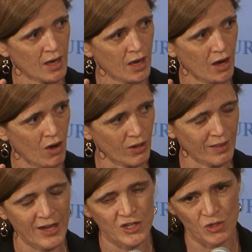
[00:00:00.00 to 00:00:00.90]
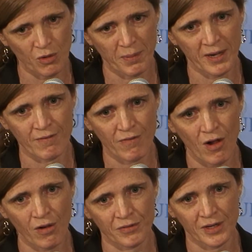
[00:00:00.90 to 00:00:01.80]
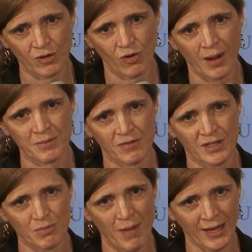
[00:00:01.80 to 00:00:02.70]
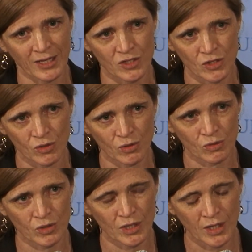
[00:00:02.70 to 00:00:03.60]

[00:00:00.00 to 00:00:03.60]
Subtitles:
are alleged to have been involved in crimes of this magnitude